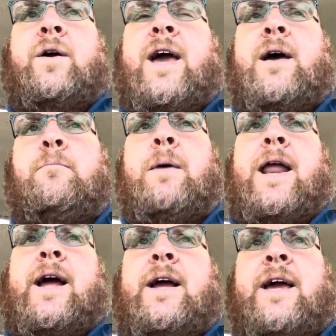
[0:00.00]
get
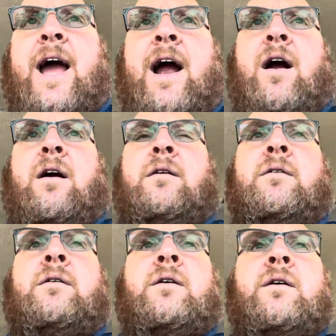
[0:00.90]
medicare
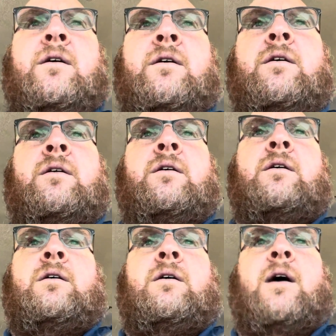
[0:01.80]

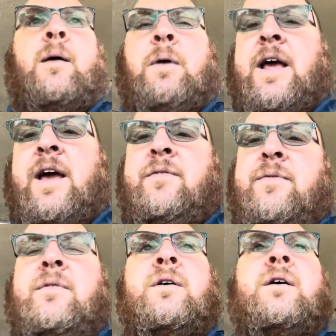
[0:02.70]
i believe
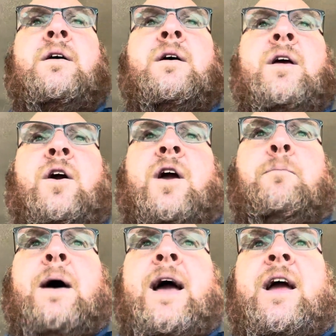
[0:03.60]
you can pay